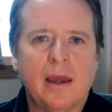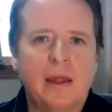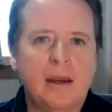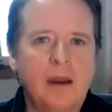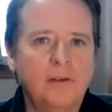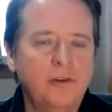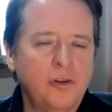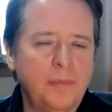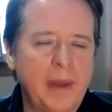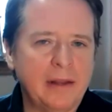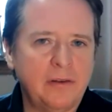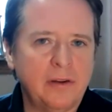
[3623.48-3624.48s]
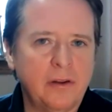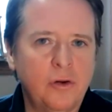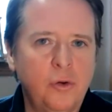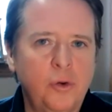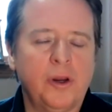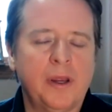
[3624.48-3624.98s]
and it also goes back to
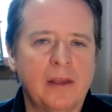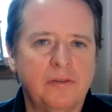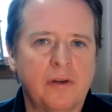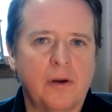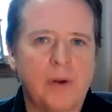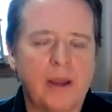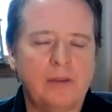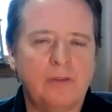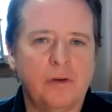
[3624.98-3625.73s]
who your guests are, right?